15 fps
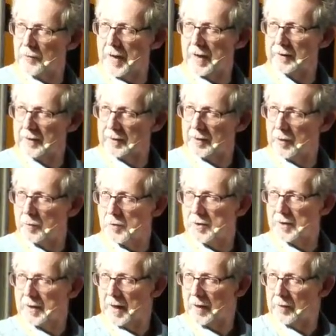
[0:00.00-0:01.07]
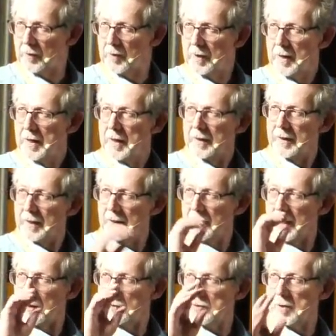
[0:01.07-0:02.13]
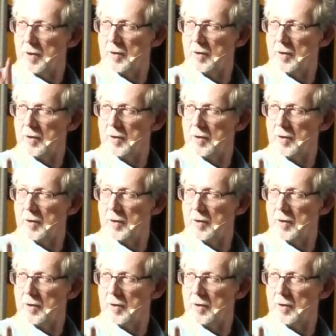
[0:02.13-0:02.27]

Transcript: fact that comes together that allows